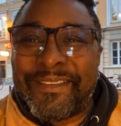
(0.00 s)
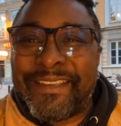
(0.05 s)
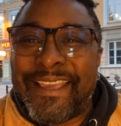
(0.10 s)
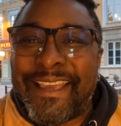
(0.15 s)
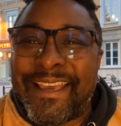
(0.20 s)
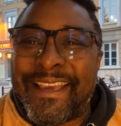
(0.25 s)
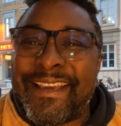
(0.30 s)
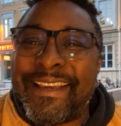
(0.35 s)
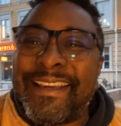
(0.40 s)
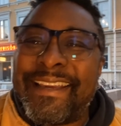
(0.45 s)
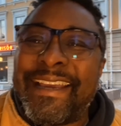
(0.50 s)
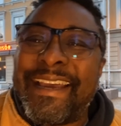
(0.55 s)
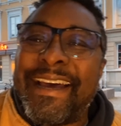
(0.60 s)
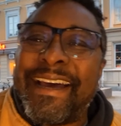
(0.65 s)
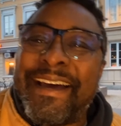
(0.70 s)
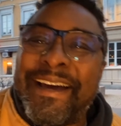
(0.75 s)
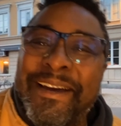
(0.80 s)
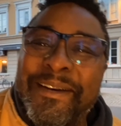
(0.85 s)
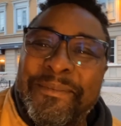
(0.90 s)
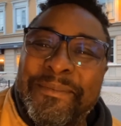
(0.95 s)

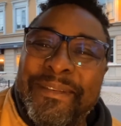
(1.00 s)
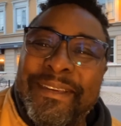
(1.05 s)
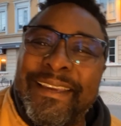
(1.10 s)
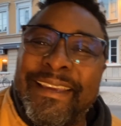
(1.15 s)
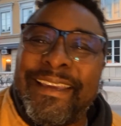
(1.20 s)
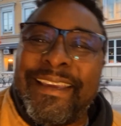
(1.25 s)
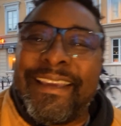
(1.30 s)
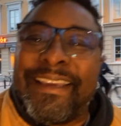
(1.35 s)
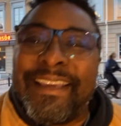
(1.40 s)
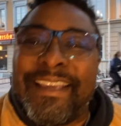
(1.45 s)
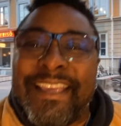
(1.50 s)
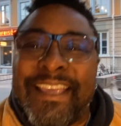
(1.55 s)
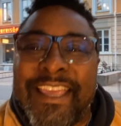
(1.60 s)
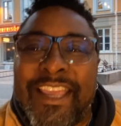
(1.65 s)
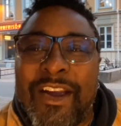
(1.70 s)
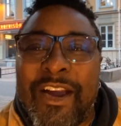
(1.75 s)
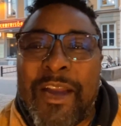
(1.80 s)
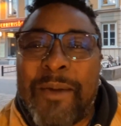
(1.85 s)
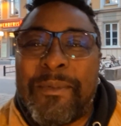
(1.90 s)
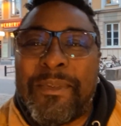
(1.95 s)
Yeah, um,
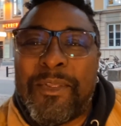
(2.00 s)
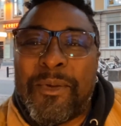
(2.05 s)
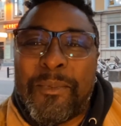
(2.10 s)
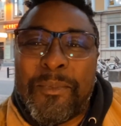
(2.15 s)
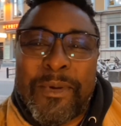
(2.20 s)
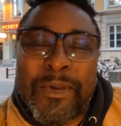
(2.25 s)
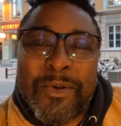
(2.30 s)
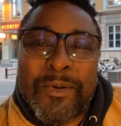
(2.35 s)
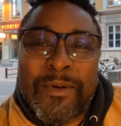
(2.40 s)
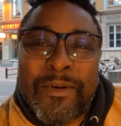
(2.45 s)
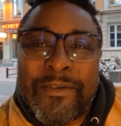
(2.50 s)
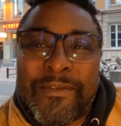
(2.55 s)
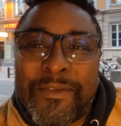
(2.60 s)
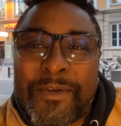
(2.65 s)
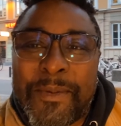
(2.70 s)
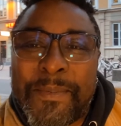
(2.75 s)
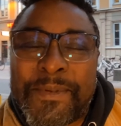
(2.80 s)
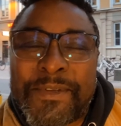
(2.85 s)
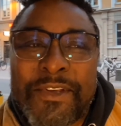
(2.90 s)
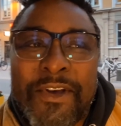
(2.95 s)
here I am in the middle of
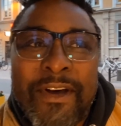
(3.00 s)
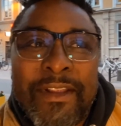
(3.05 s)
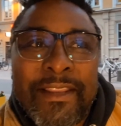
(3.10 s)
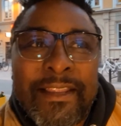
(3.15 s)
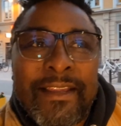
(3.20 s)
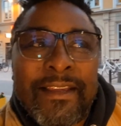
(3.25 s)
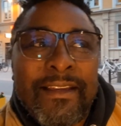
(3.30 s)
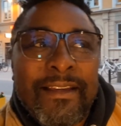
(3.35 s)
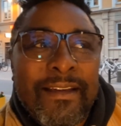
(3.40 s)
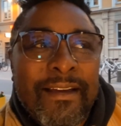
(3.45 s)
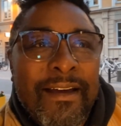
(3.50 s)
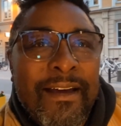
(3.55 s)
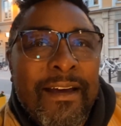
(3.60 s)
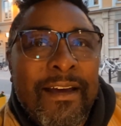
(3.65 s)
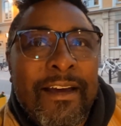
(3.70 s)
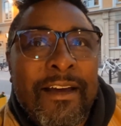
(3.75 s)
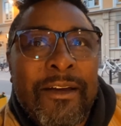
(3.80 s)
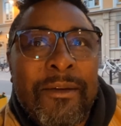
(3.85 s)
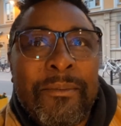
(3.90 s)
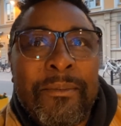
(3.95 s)
Uppsala.
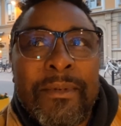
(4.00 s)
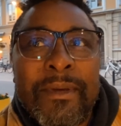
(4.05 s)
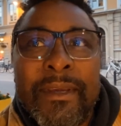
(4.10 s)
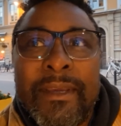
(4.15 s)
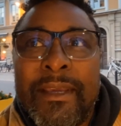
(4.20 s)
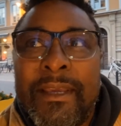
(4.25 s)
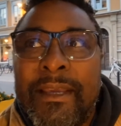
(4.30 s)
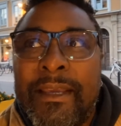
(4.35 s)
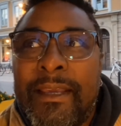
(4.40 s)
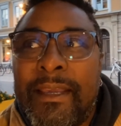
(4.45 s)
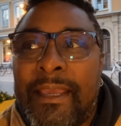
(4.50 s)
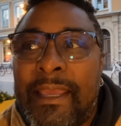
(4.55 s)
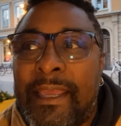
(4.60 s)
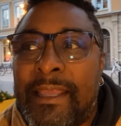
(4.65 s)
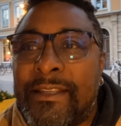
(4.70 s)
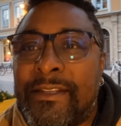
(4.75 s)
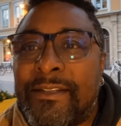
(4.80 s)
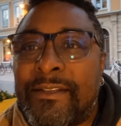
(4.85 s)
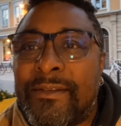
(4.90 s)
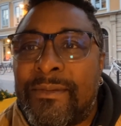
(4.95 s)
Um,
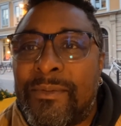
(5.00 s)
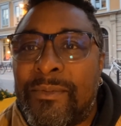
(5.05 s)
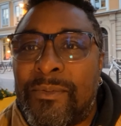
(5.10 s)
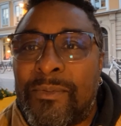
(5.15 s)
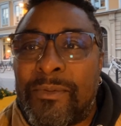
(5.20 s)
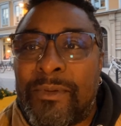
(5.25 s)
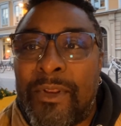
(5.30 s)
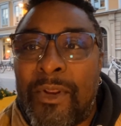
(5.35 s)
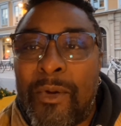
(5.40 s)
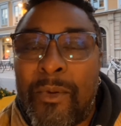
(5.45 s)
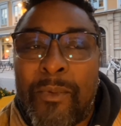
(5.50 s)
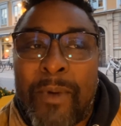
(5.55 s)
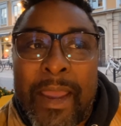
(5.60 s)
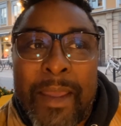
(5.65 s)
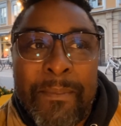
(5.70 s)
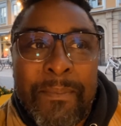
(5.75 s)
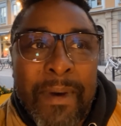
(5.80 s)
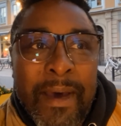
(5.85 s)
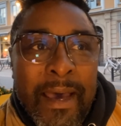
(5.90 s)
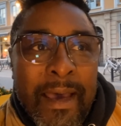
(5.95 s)
it's you know
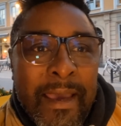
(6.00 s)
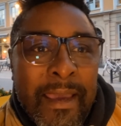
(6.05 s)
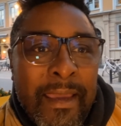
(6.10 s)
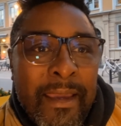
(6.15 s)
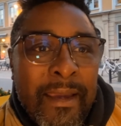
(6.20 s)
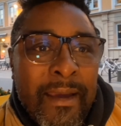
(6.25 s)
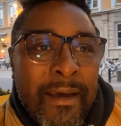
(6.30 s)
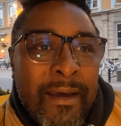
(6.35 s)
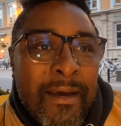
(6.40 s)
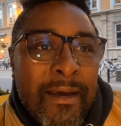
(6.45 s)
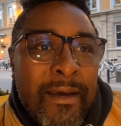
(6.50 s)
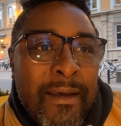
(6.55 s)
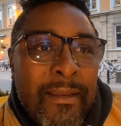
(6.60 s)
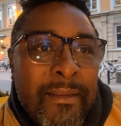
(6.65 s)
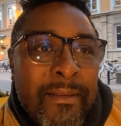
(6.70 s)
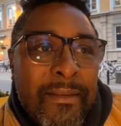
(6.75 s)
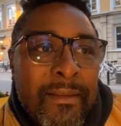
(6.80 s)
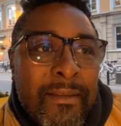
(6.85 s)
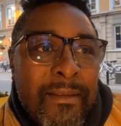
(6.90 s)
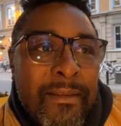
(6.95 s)
right by um,
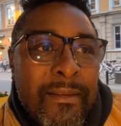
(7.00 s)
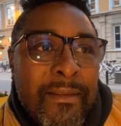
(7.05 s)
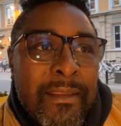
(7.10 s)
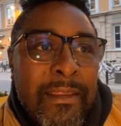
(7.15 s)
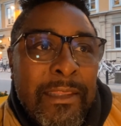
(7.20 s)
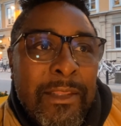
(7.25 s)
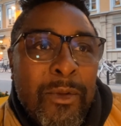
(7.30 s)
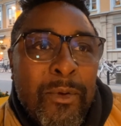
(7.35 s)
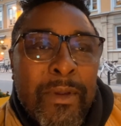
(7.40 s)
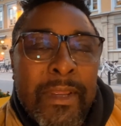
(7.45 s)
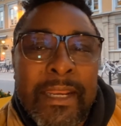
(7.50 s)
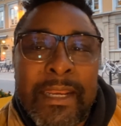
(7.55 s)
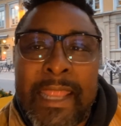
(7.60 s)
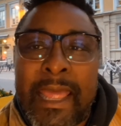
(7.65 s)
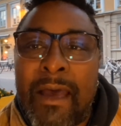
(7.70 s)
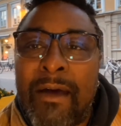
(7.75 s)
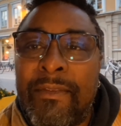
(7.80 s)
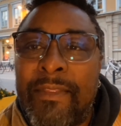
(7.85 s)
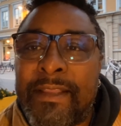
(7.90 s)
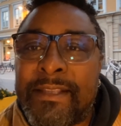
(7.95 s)
the little
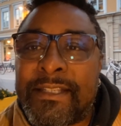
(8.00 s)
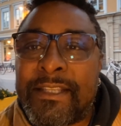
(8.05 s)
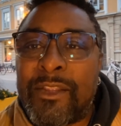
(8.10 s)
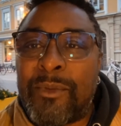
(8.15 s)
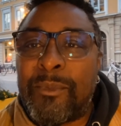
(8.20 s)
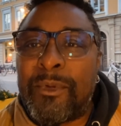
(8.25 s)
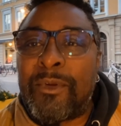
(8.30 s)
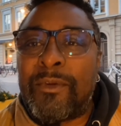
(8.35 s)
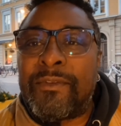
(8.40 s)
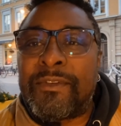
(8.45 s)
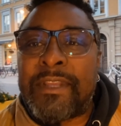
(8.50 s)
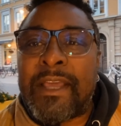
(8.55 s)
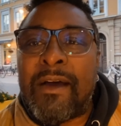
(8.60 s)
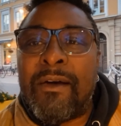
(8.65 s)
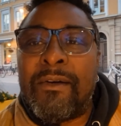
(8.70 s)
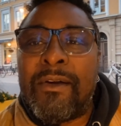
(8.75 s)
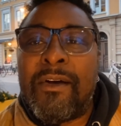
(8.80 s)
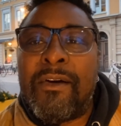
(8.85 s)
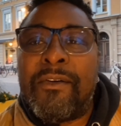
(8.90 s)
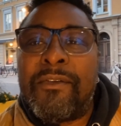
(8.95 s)
canal that's in the middle of
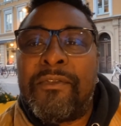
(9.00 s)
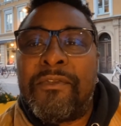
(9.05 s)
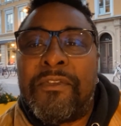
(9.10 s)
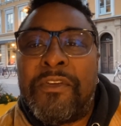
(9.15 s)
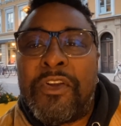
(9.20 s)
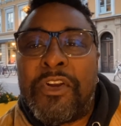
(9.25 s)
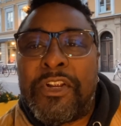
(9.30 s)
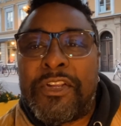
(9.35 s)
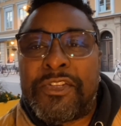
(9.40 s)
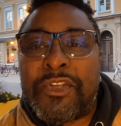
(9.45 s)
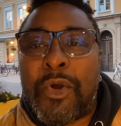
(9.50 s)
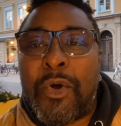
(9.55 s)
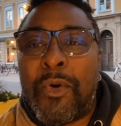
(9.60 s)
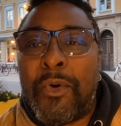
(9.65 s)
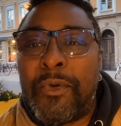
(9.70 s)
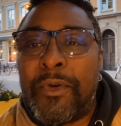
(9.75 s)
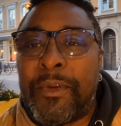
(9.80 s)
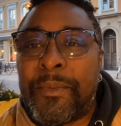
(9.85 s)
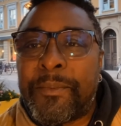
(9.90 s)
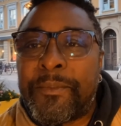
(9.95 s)
town called Fyrisån.